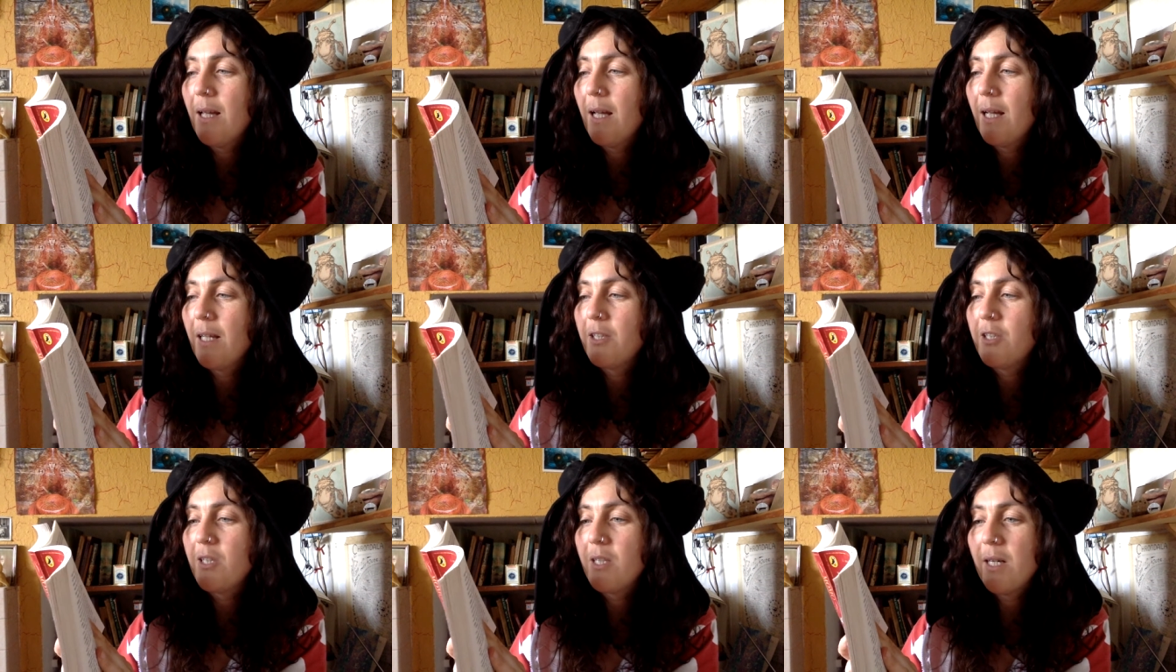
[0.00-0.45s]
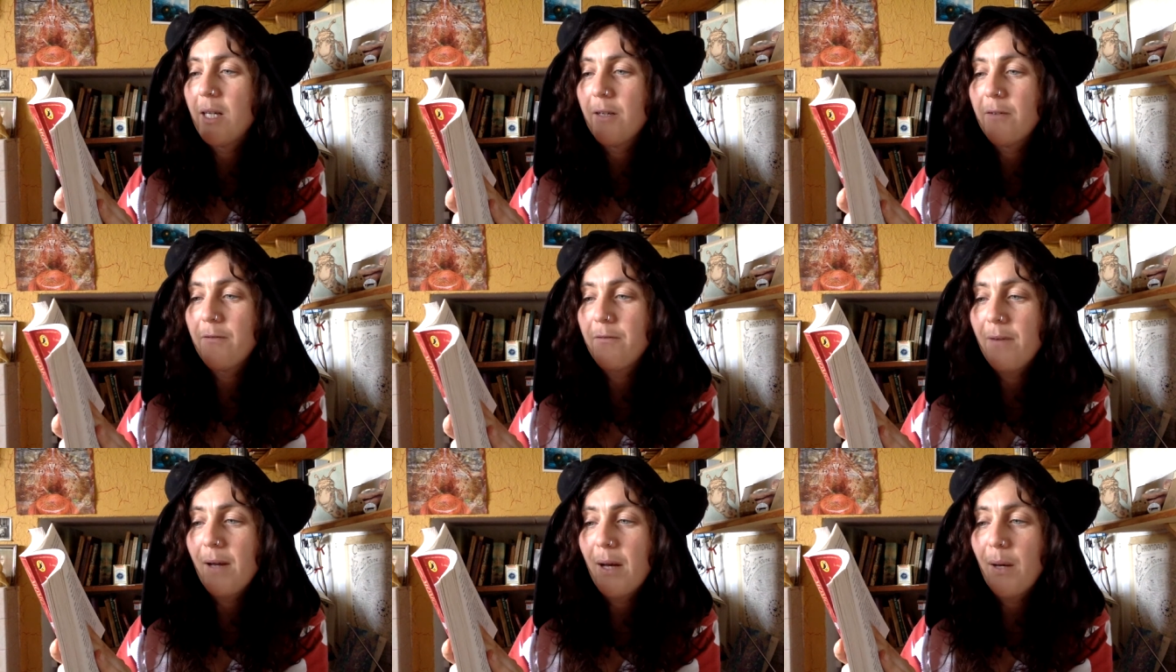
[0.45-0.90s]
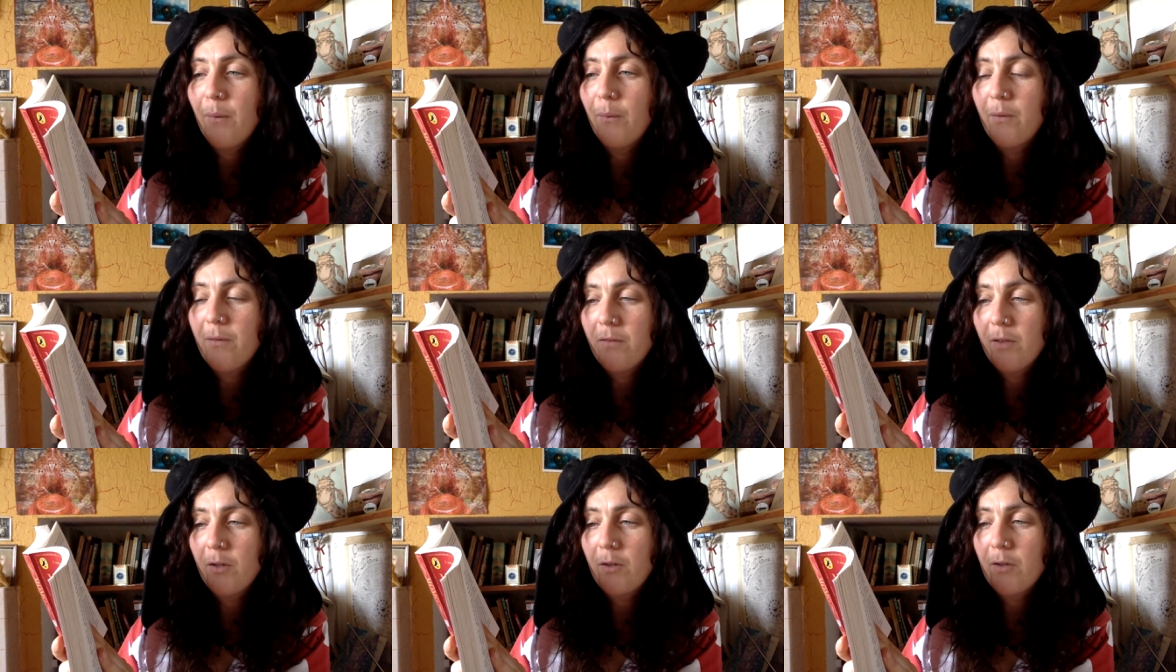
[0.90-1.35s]
as she had felt
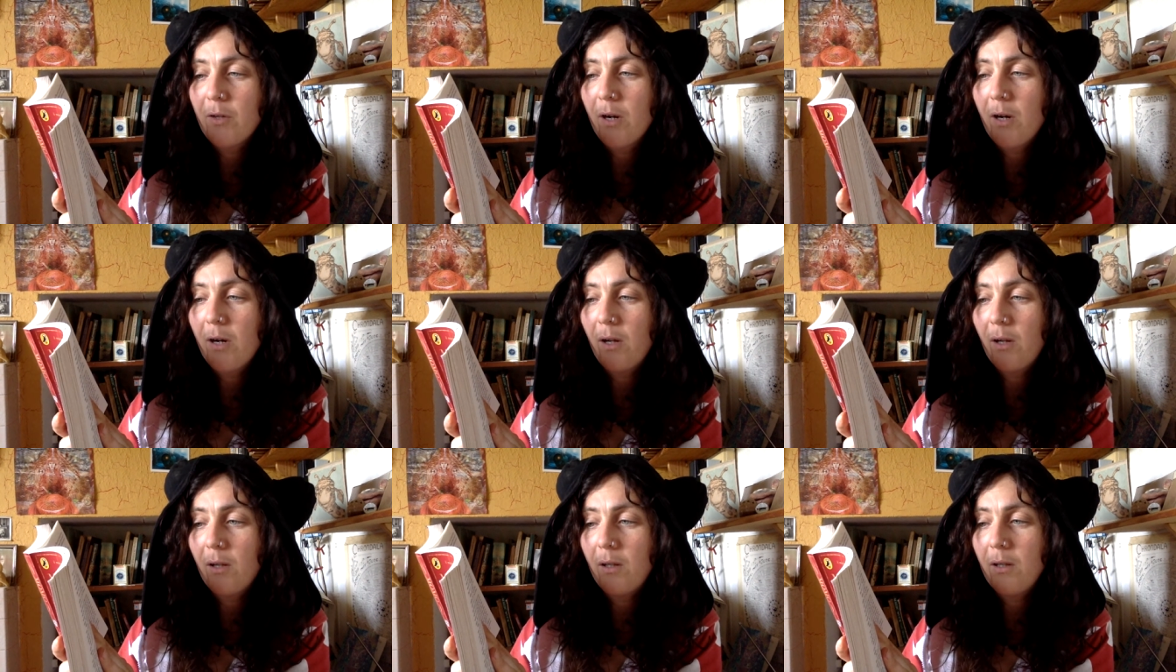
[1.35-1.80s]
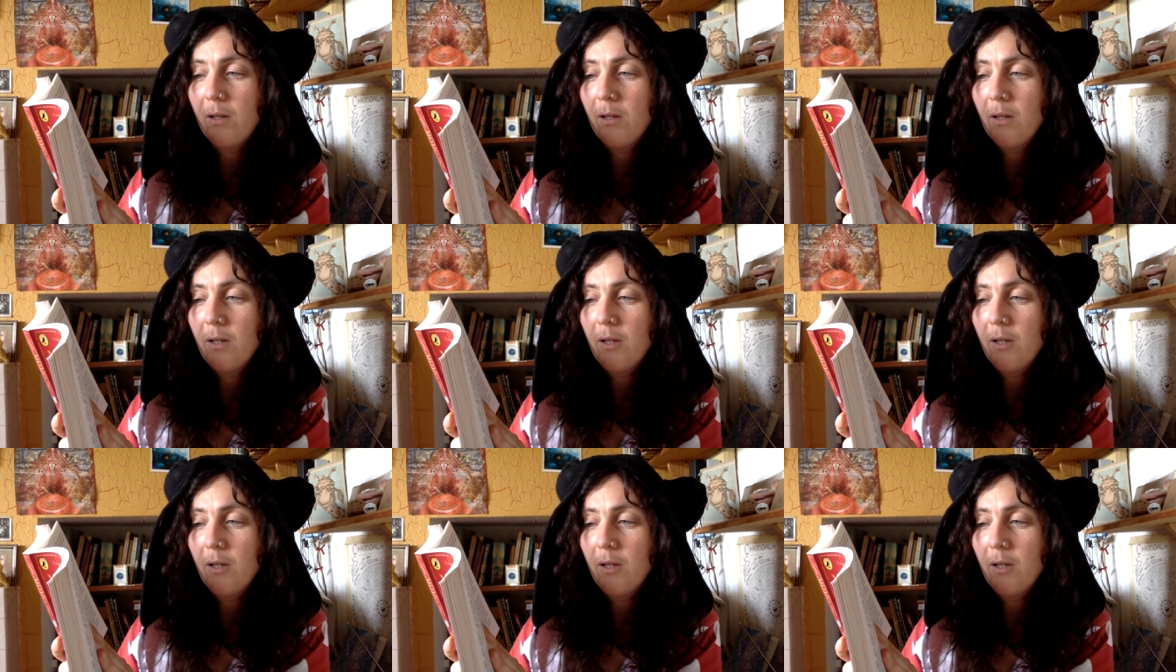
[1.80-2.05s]
with the doll.